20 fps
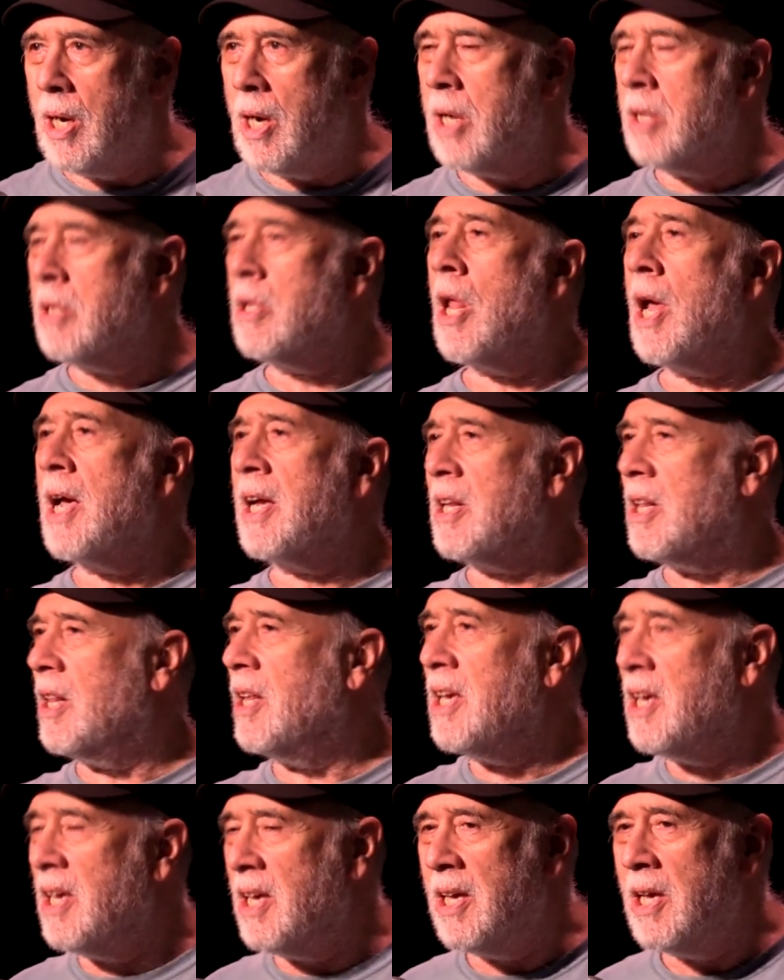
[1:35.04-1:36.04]

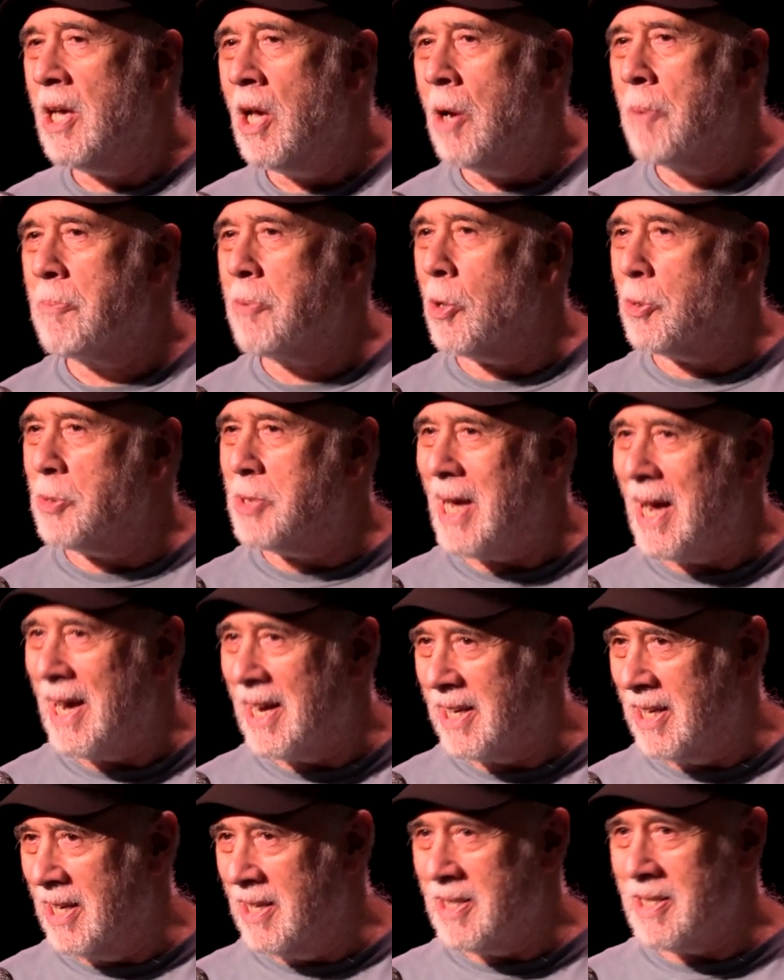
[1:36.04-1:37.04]
unlikely
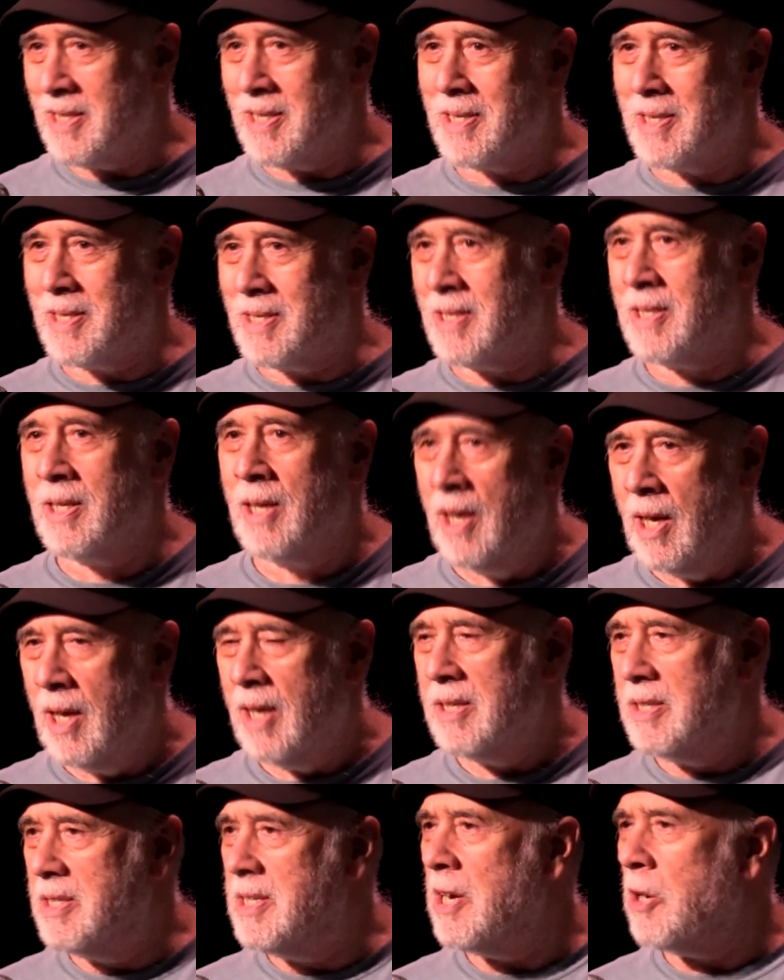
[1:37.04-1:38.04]
protagonists,
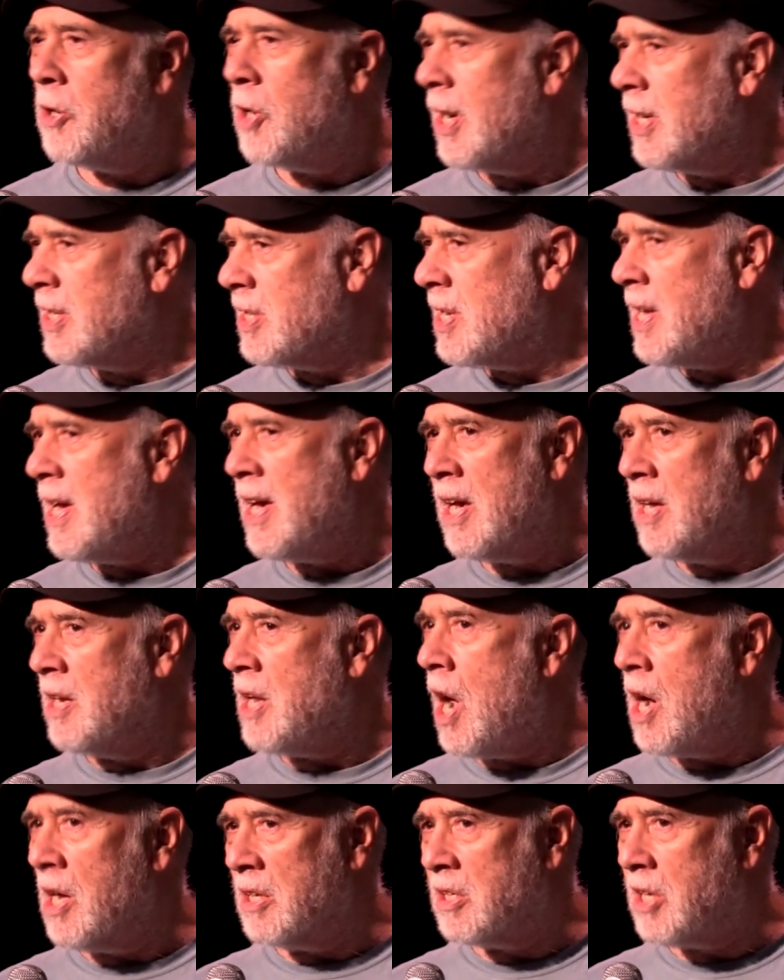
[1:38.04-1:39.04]
dare I say an
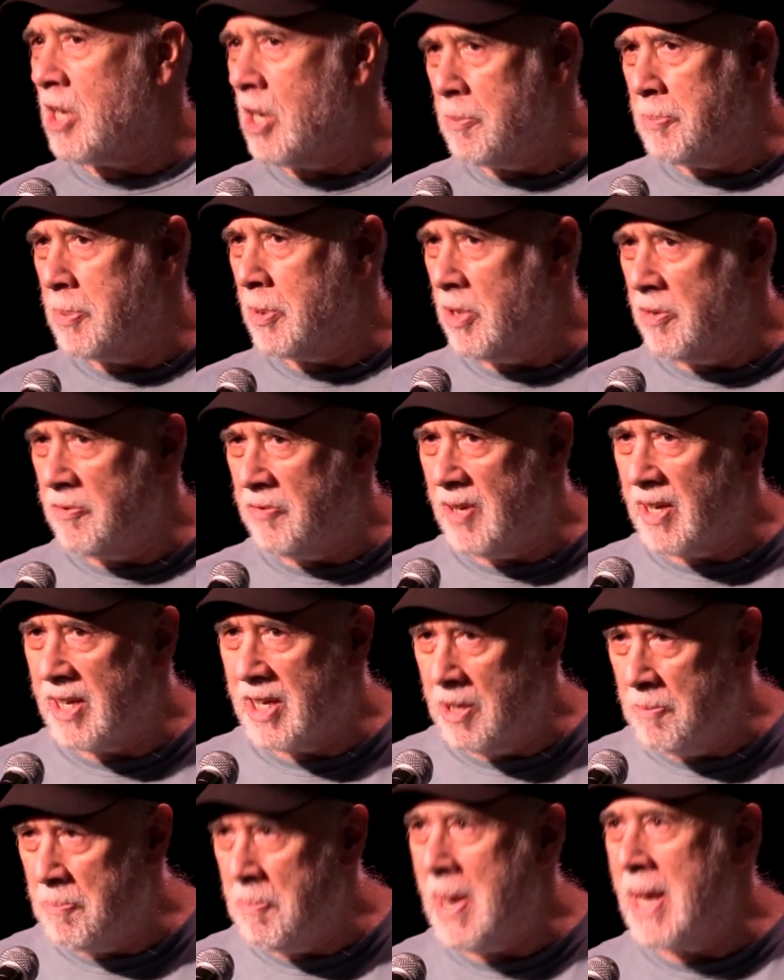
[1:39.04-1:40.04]
odd couple if I
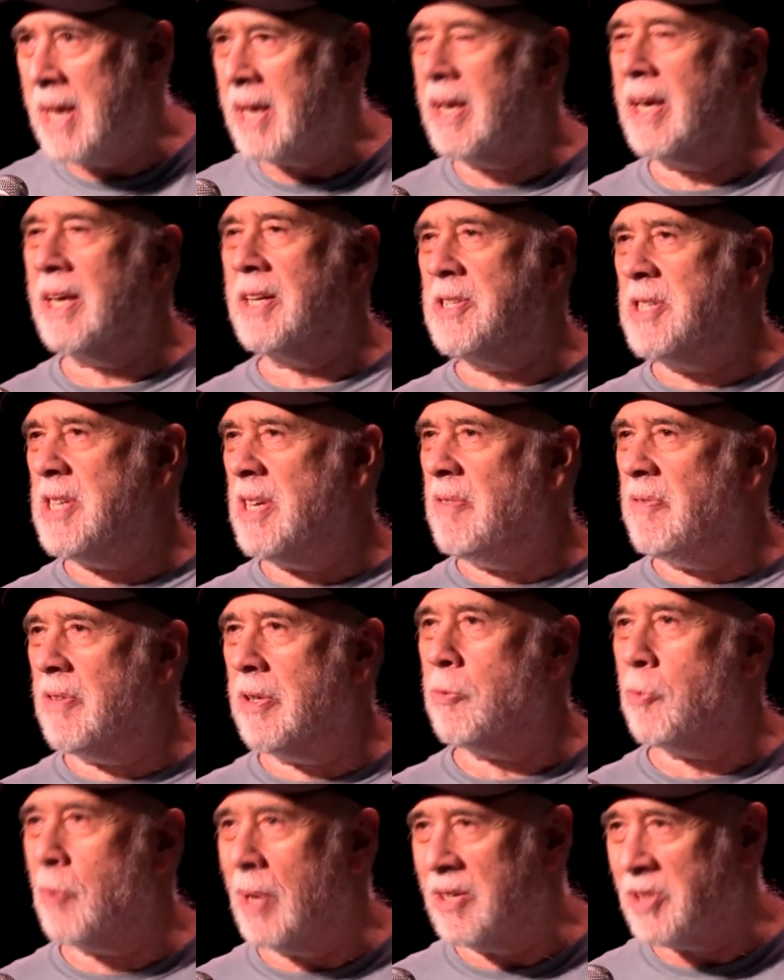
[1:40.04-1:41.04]
can make a
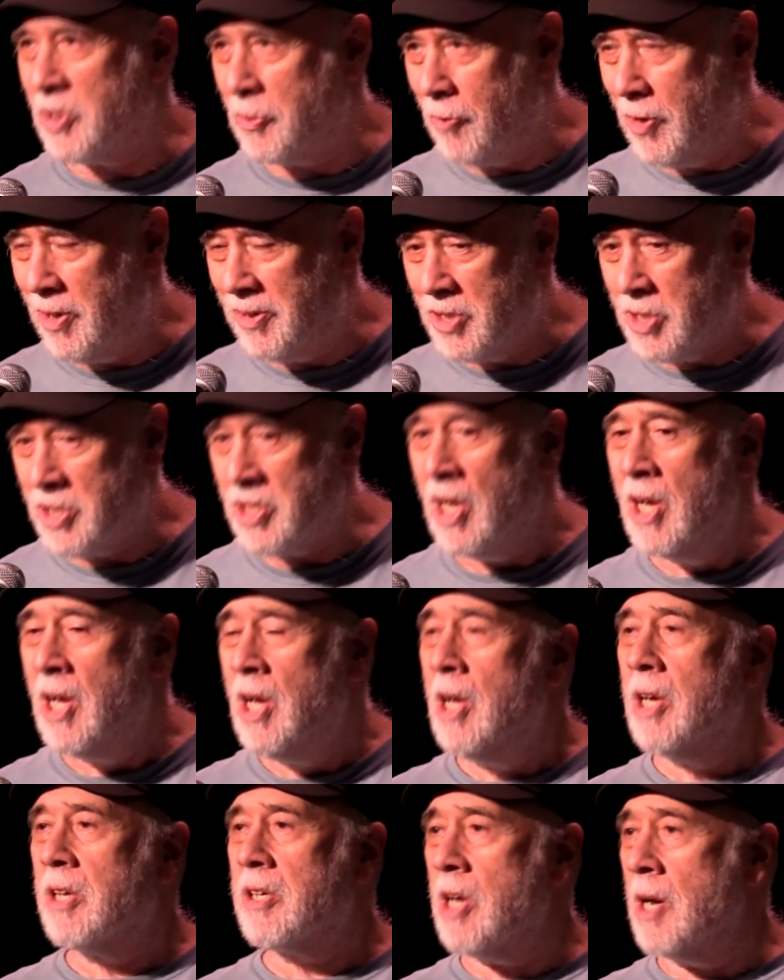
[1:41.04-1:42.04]
TV reference,
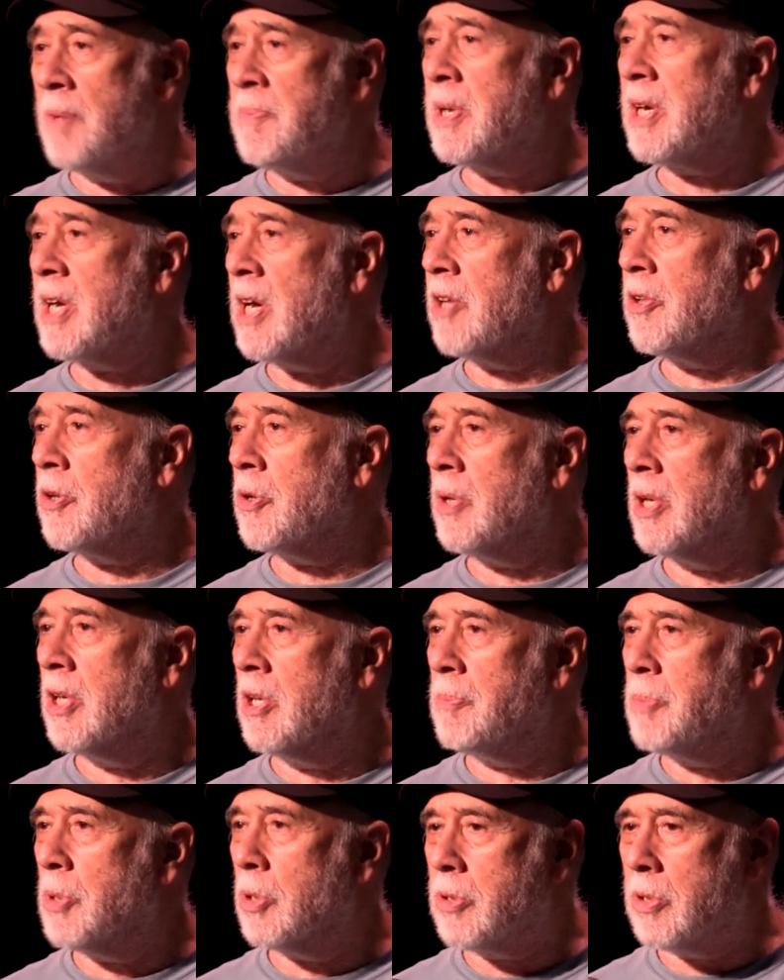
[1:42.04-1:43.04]
come together
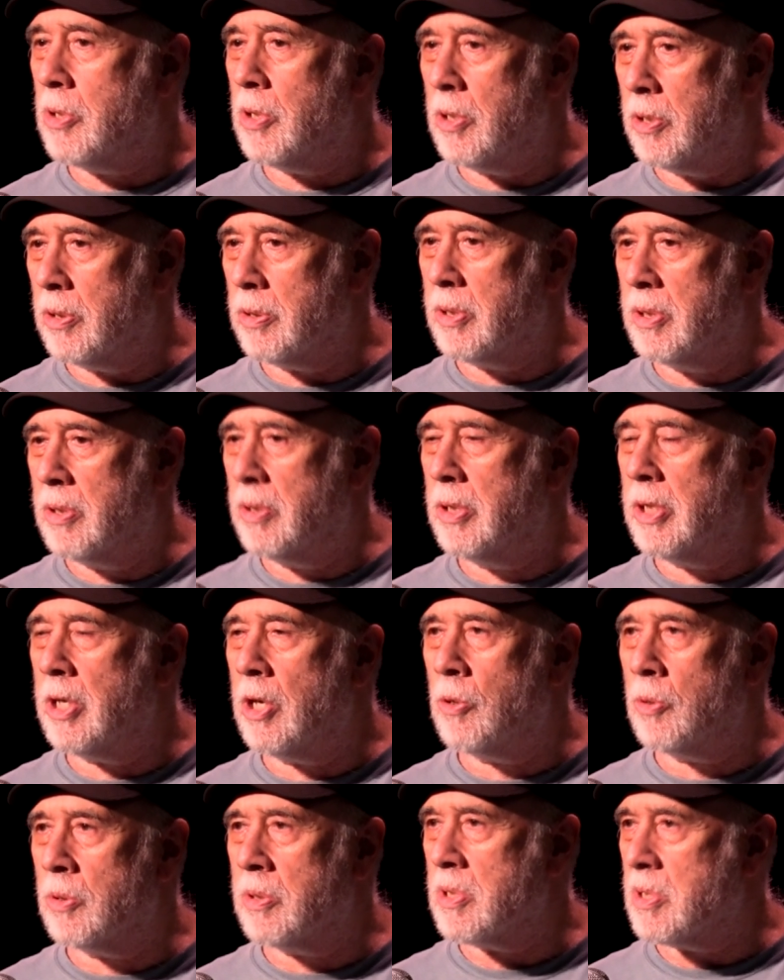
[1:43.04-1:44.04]
in a book called The
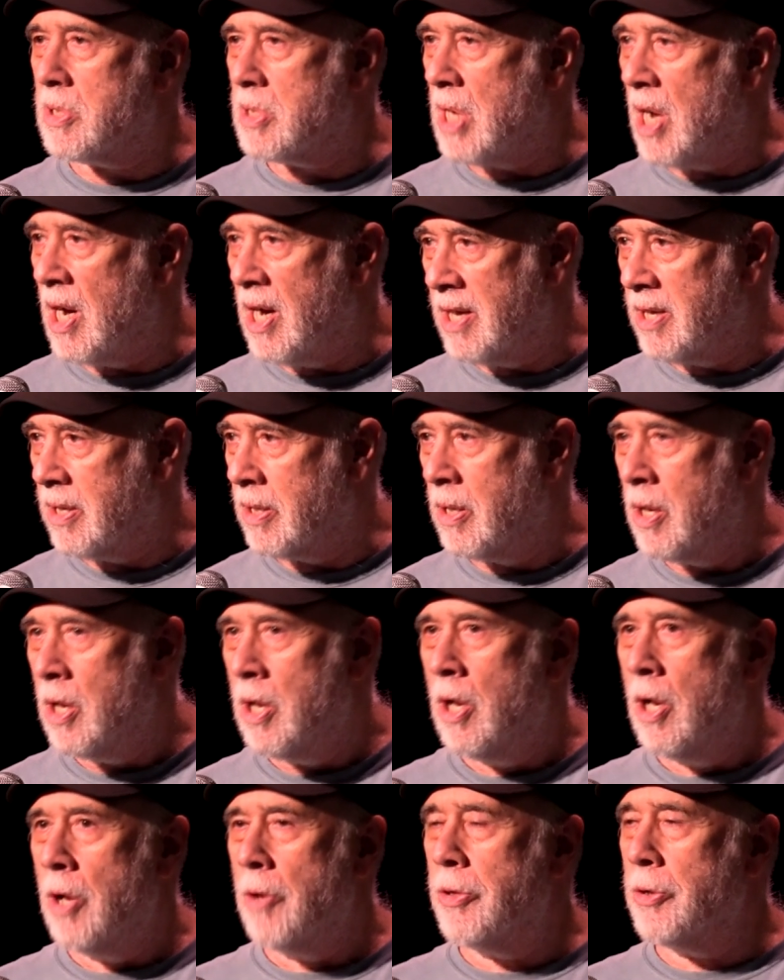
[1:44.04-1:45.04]
Old Is Dying,
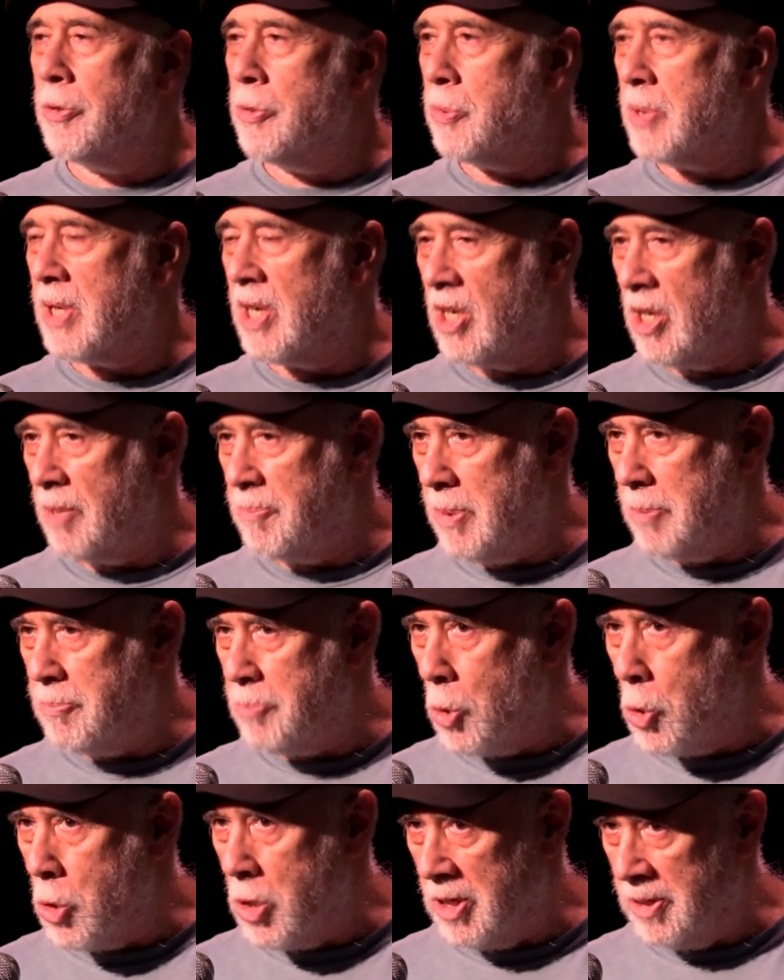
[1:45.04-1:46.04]
The New Cannot Be
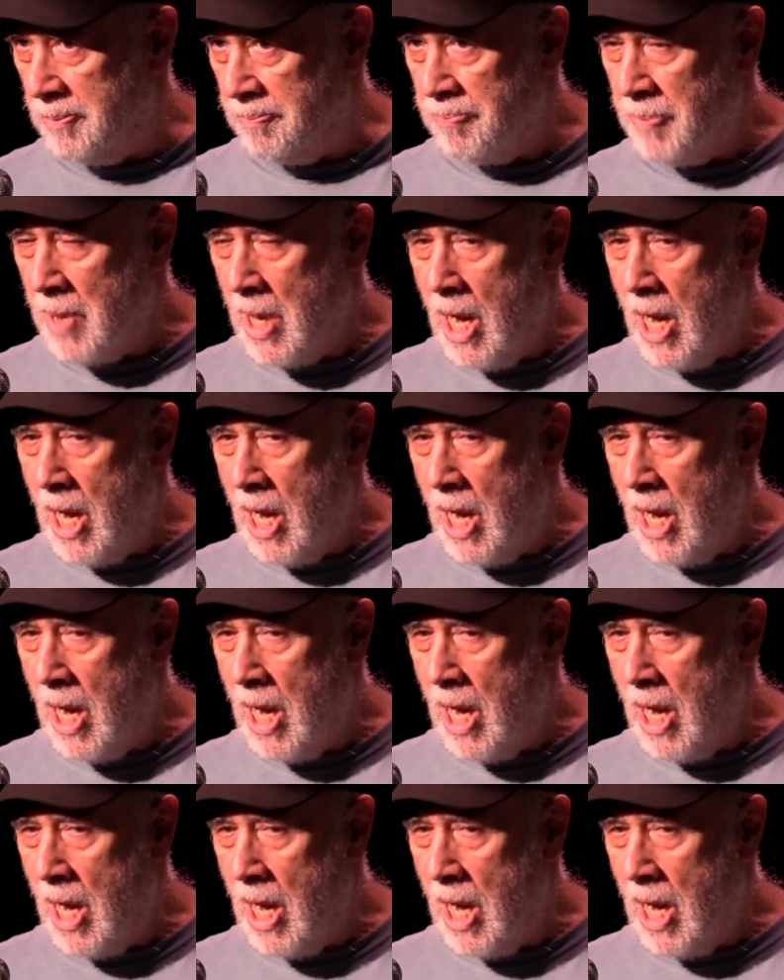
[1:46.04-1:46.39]
Born,